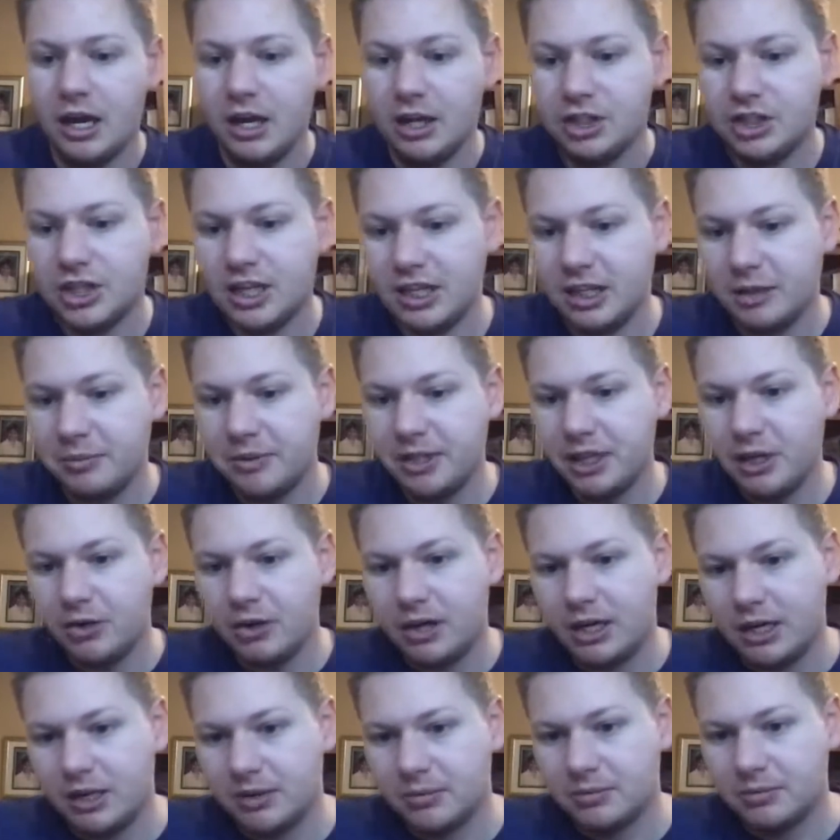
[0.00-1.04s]
Chad, let me
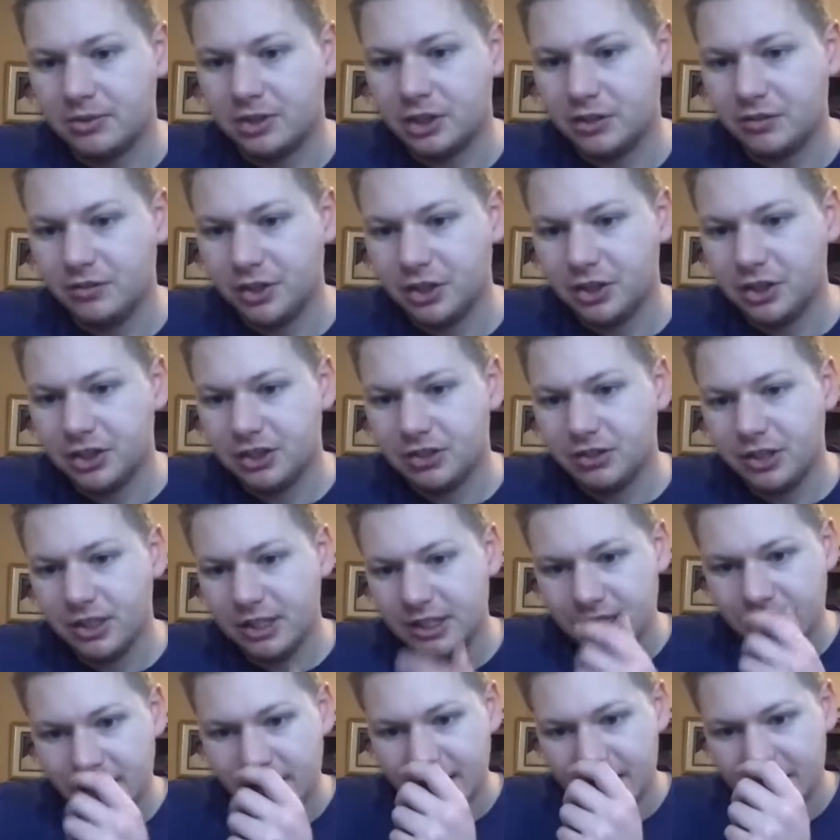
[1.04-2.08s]
know. So you're still
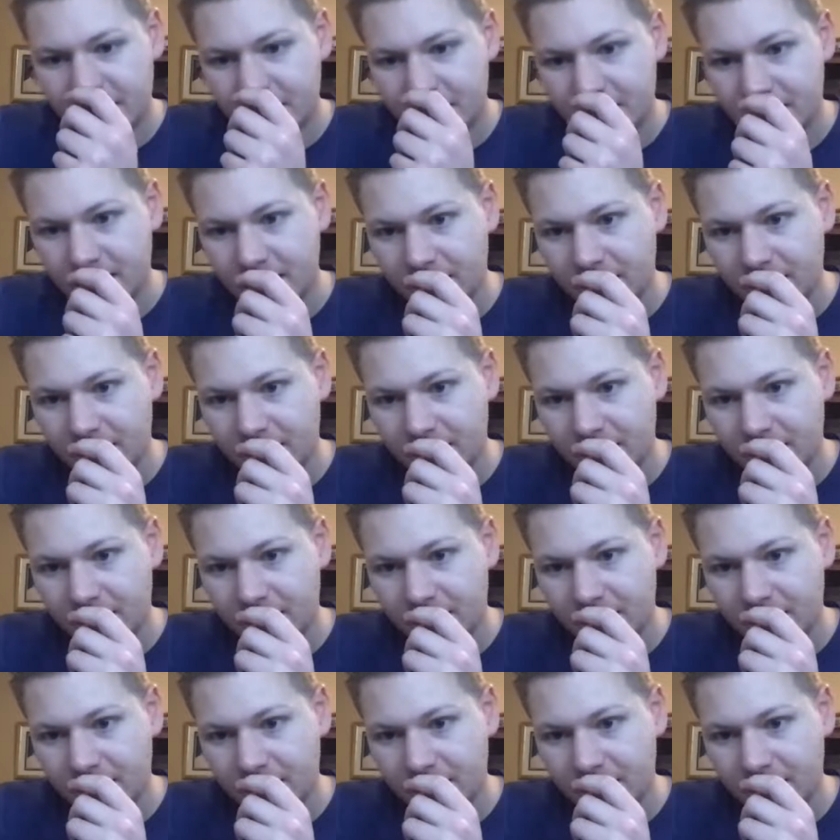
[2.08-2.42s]
in here.